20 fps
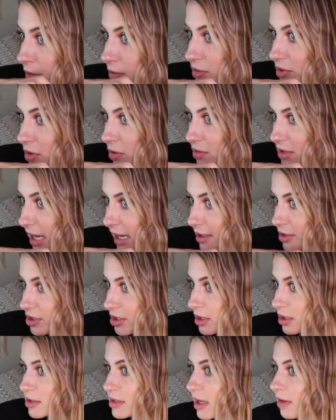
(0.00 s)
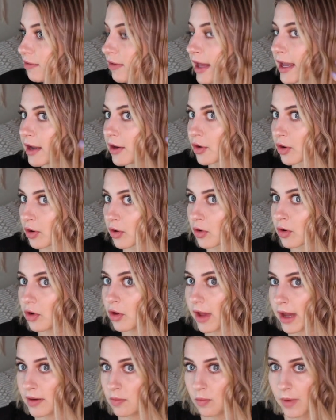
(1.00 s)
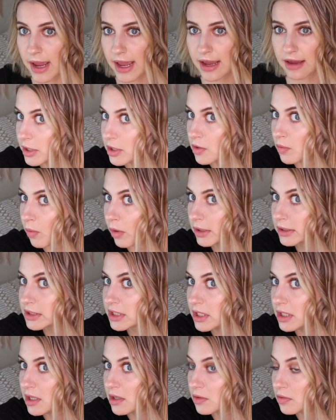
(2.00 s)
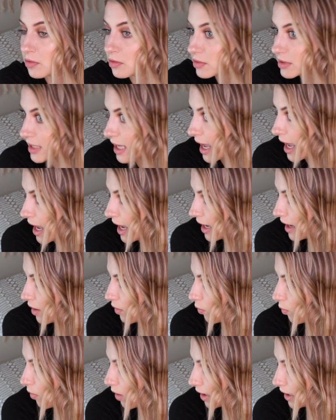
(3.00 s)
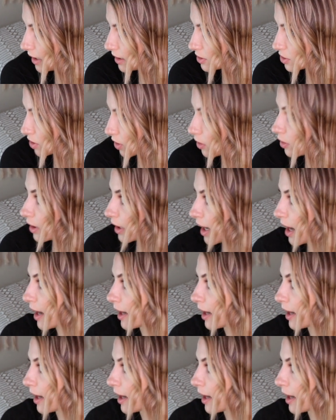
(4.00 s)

those two textures of like curl and wave. You want to use a 1-inch curling